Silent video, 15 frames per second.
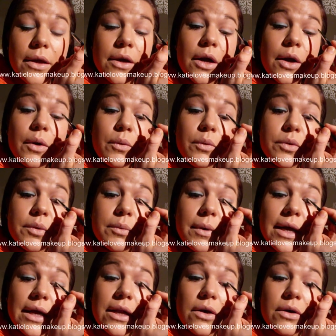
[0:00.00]
Go all the
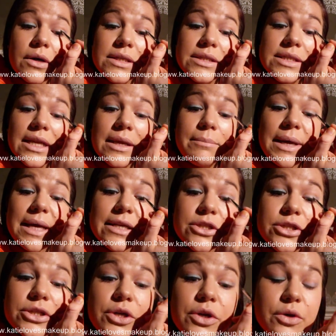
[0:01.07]
way along until it
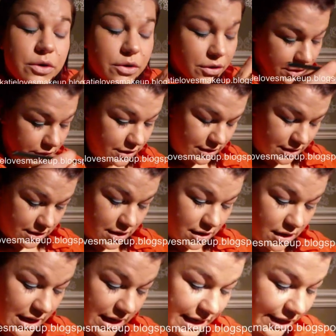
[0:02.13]
meets your
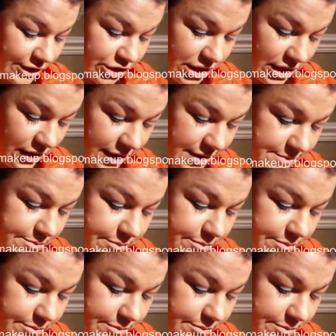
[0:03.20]
eyelash line,